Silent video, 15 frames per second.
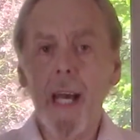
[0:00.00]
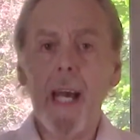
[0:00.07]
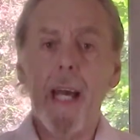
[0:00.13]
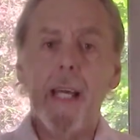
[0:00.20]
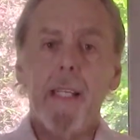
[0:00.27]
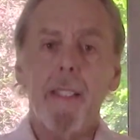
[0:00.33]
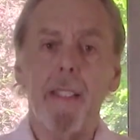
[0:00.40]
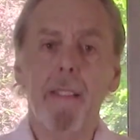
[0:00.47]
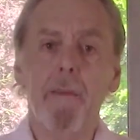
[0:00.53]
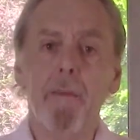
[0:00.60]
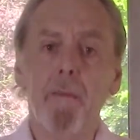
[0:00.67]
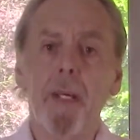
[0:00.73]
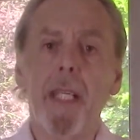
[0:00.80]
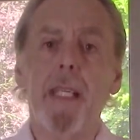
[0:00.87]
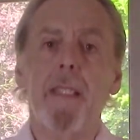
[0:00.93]

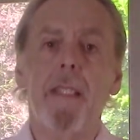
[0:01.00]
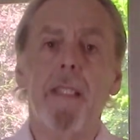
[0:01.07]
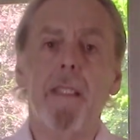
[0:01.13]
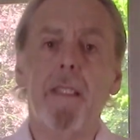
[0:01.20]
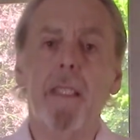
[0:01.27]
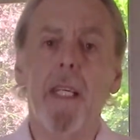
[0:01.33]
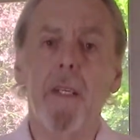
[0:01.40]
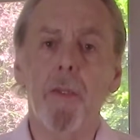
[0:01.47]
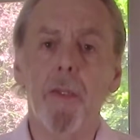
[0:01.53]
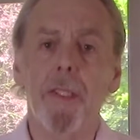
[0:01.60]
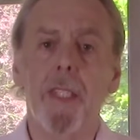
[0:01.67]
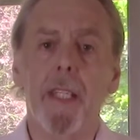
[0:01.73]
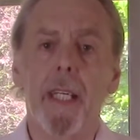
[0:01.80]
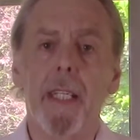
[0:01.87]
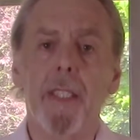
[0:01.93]
hand-penis
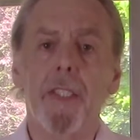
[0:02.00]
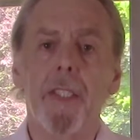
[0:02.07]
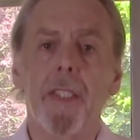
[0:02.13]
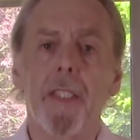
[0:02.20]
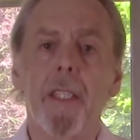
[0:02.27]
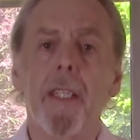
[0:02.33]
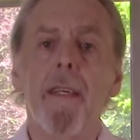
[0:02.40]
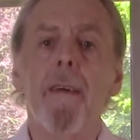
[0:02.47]
coordination